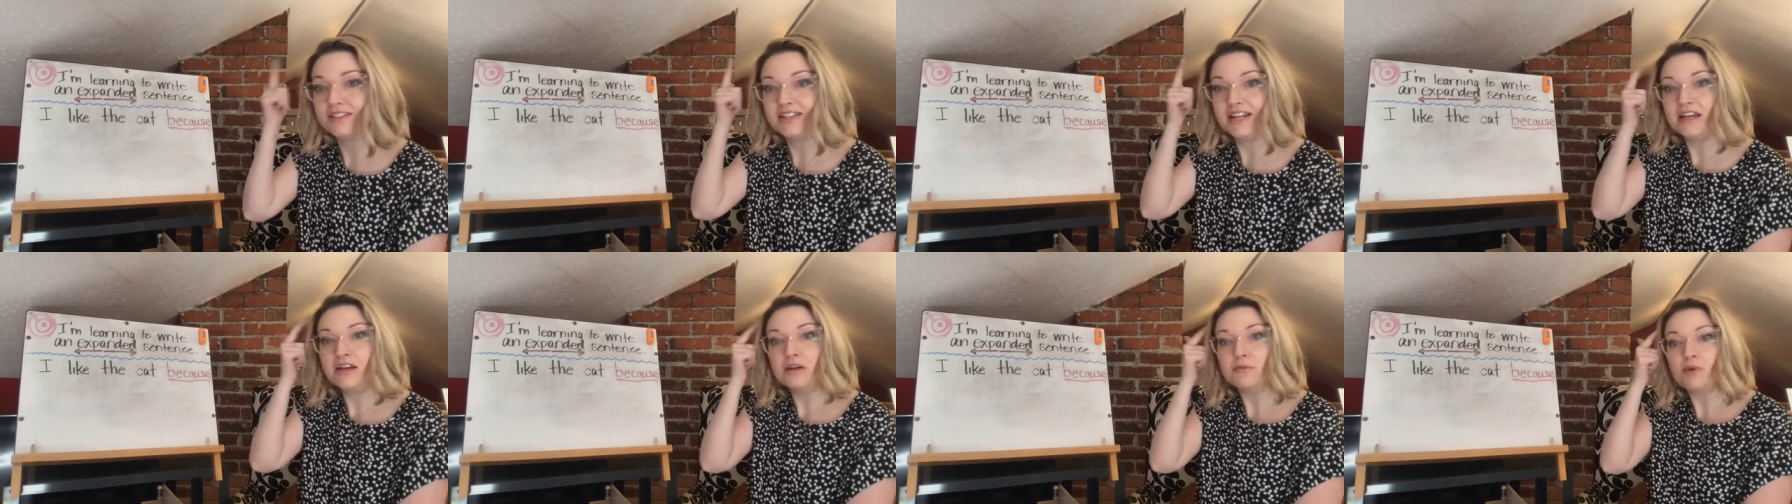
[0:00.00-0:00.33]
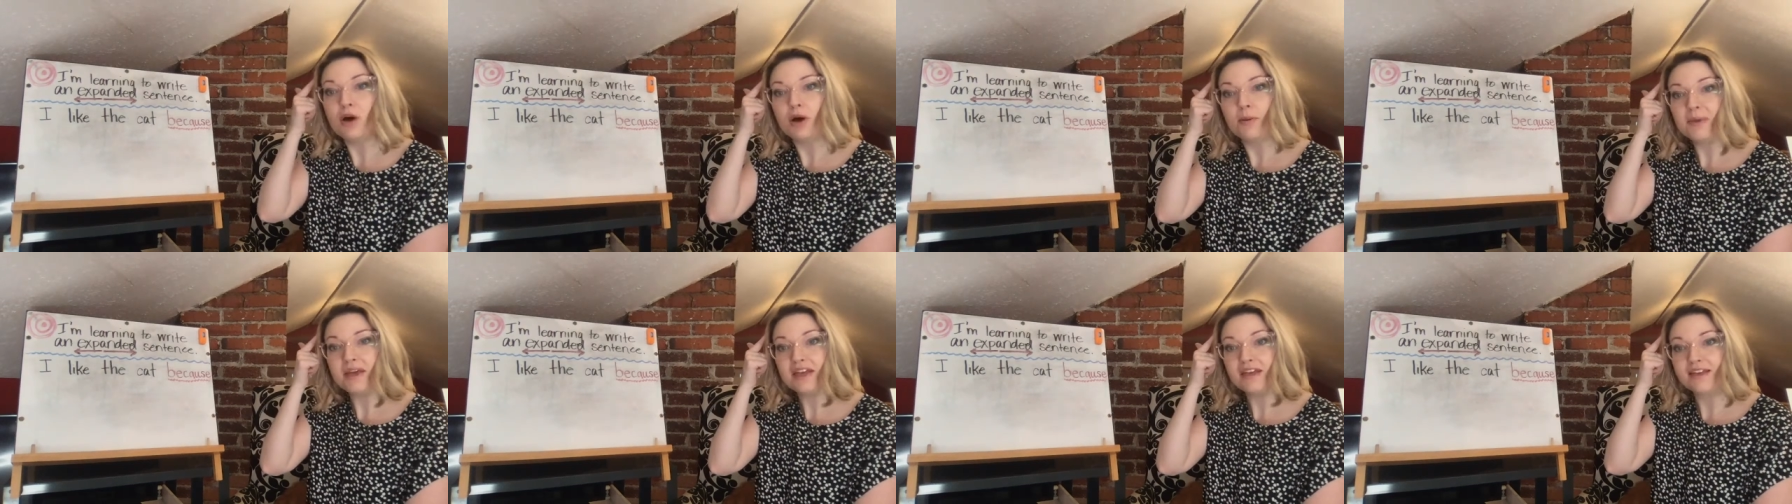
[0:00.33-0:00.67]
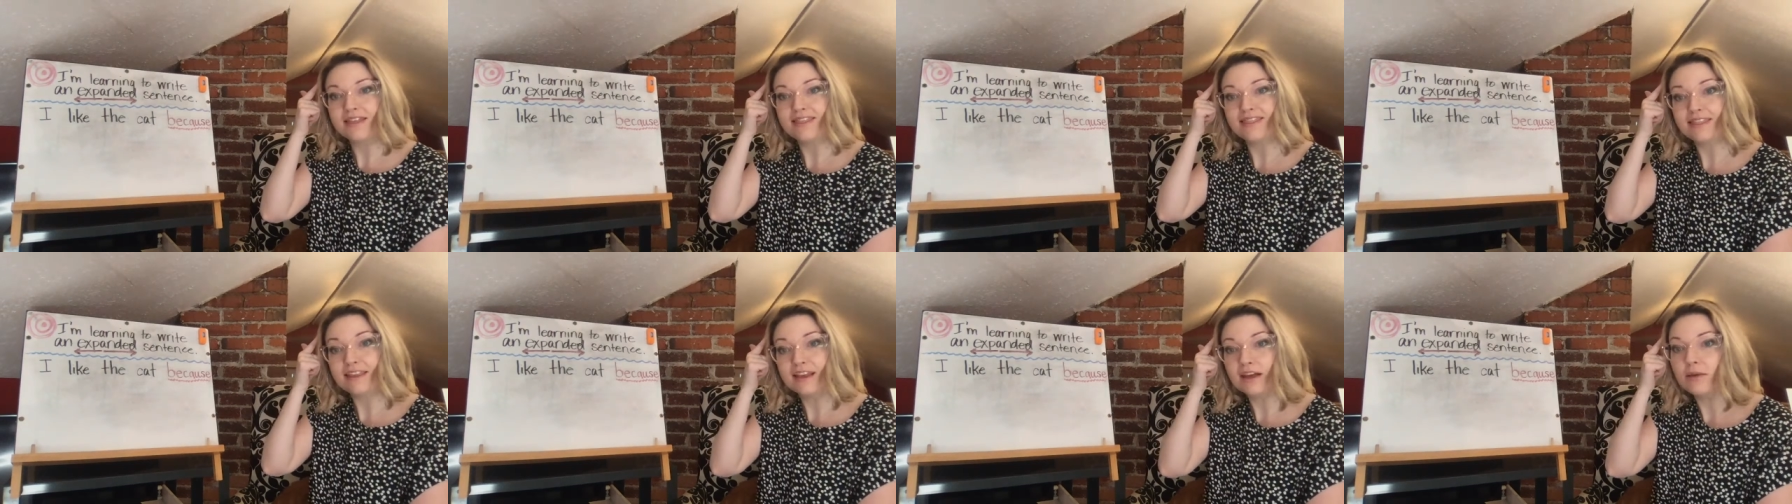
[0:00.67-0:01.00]
Take a moment
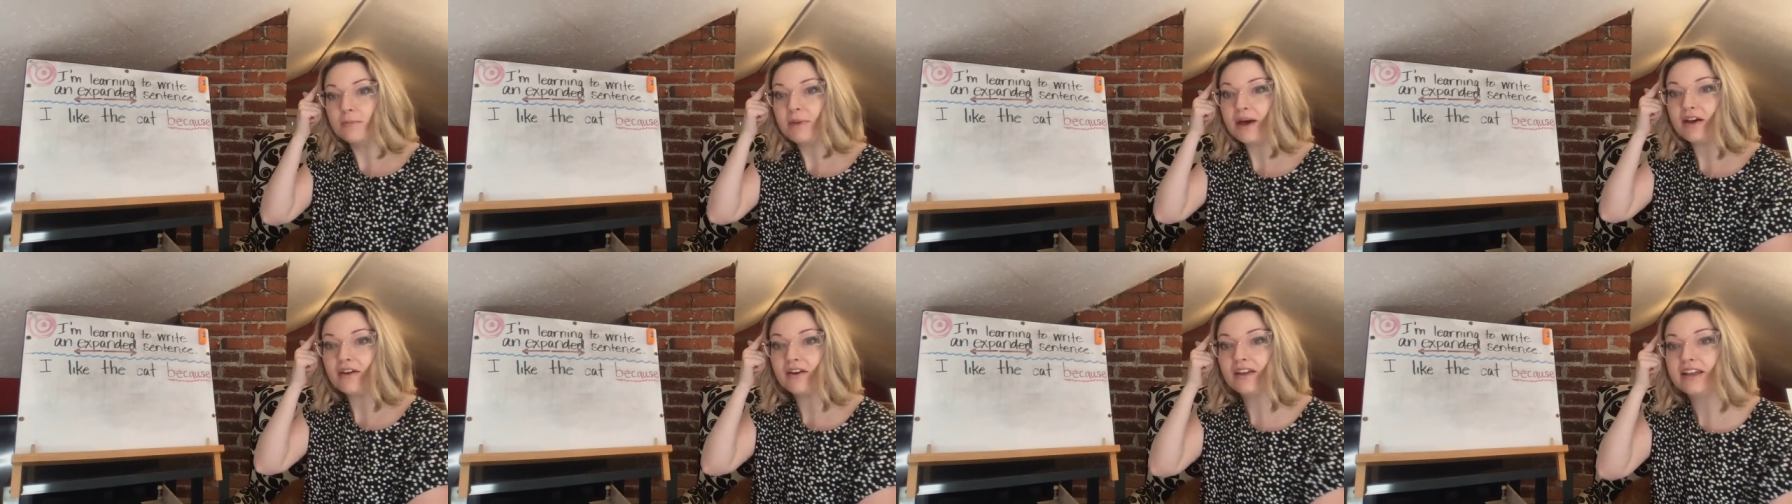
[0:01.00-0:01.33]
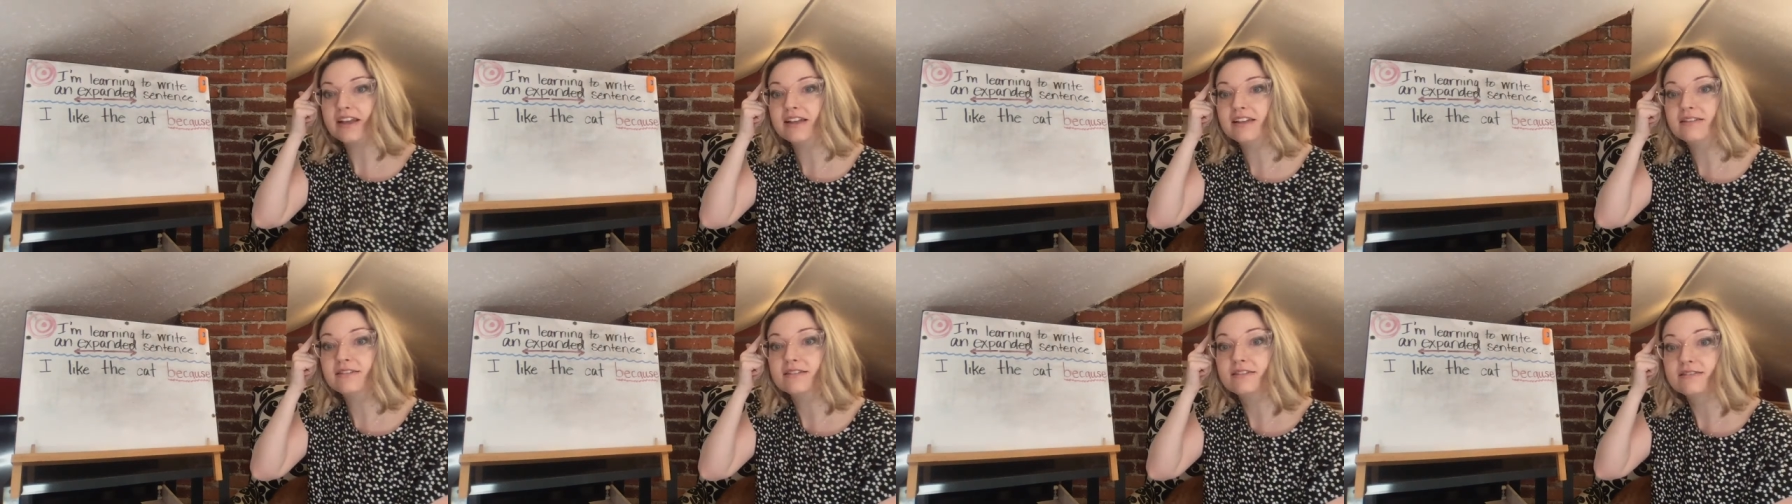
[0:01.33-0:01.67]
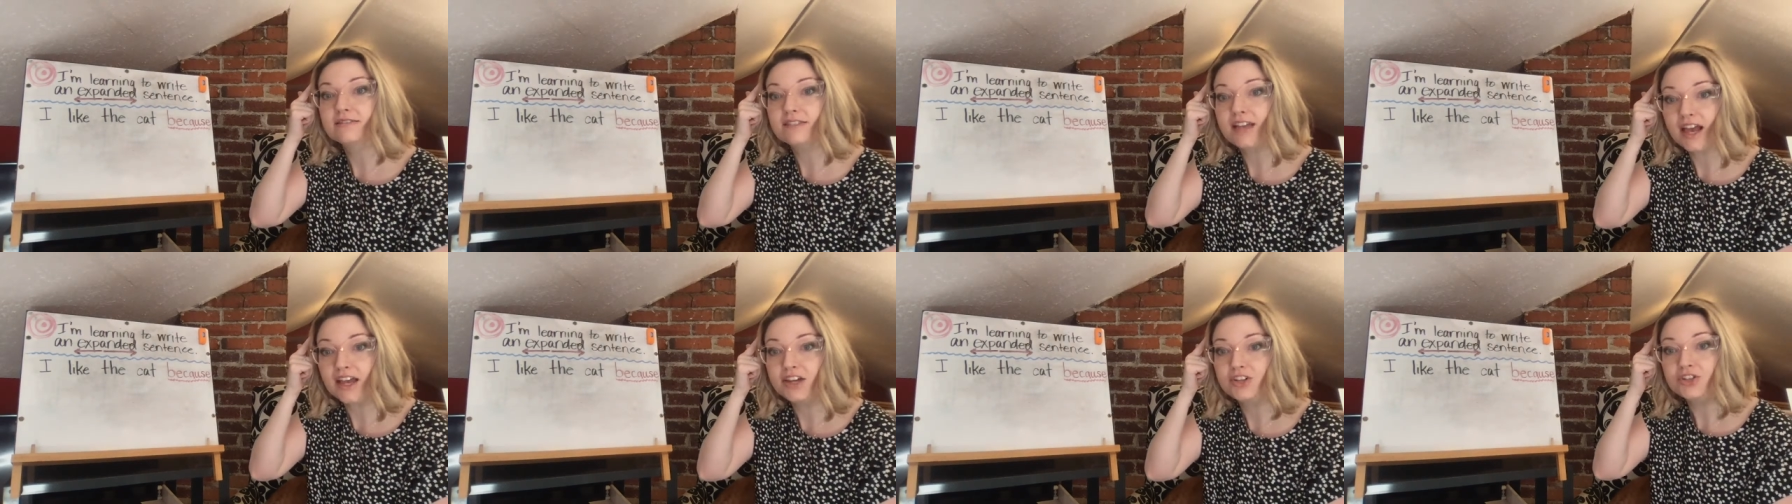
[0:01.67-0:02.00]
and think about it
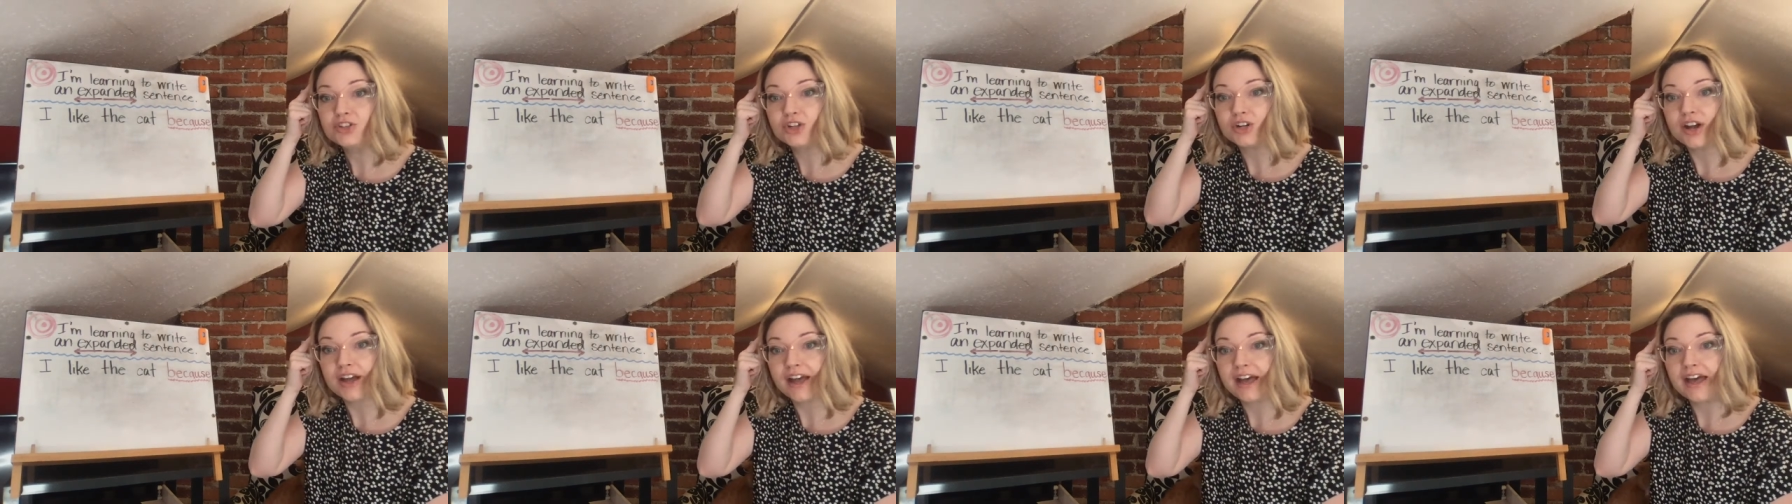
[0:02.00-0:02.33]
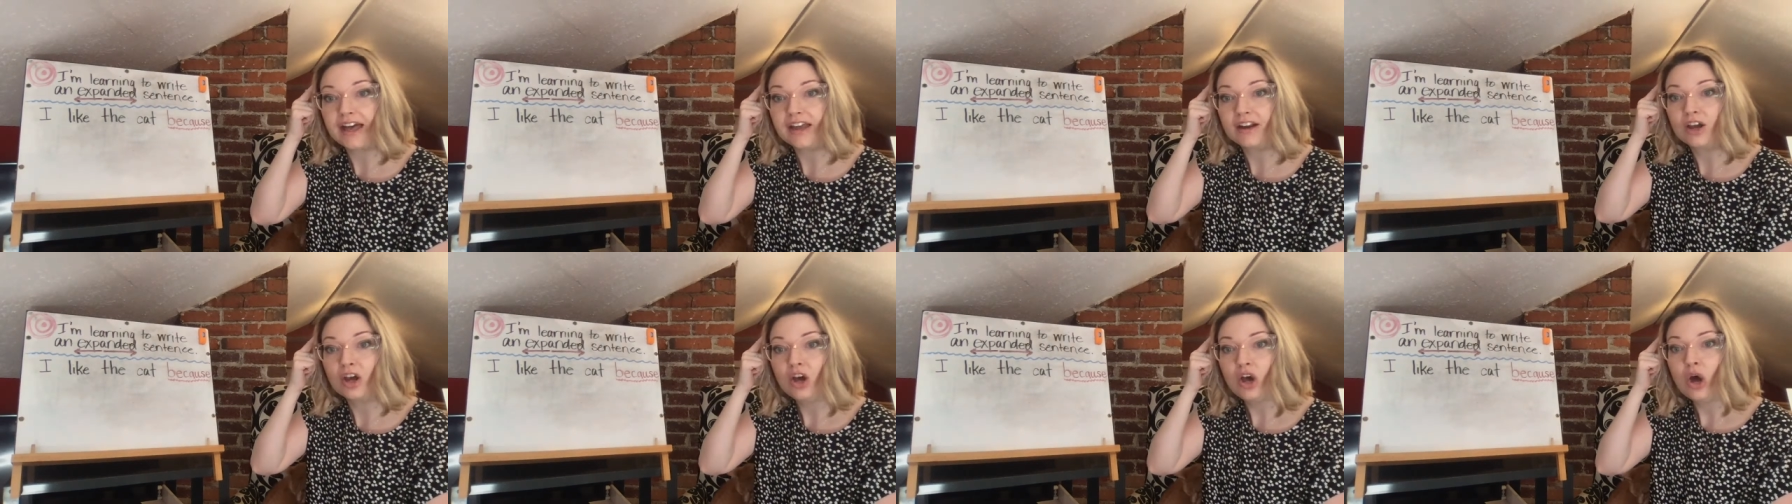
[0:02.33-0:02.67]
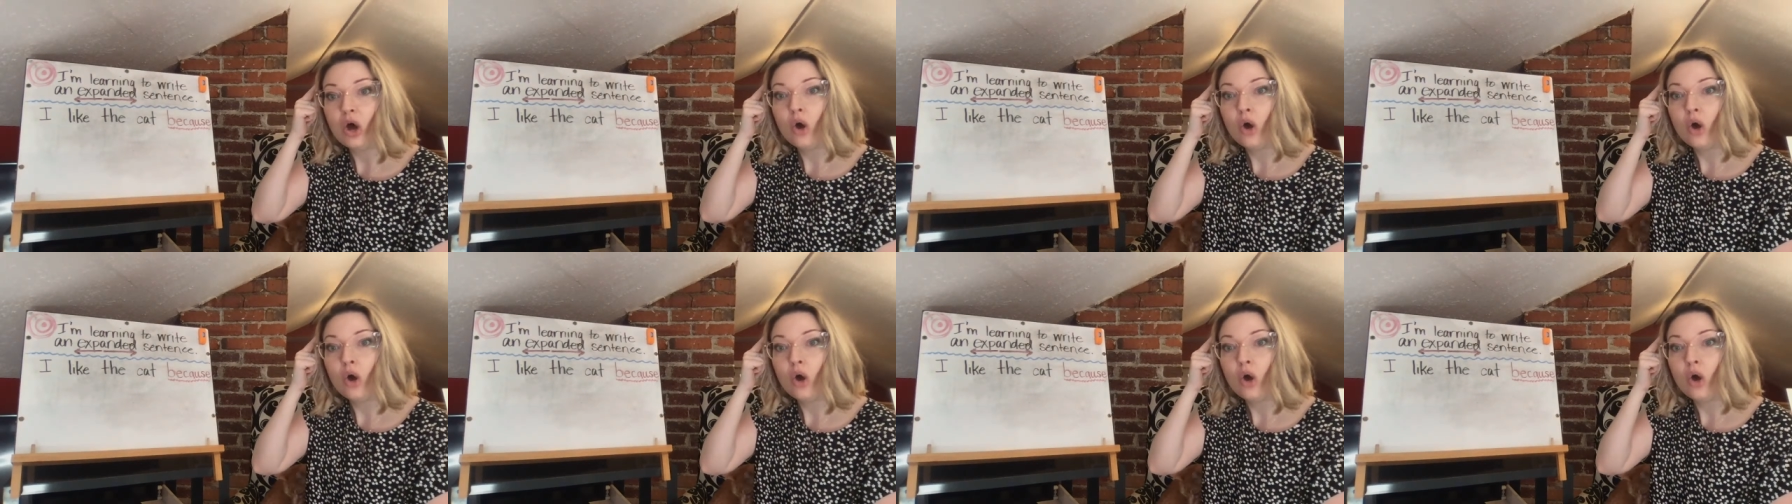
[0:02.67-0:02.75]
inside your head.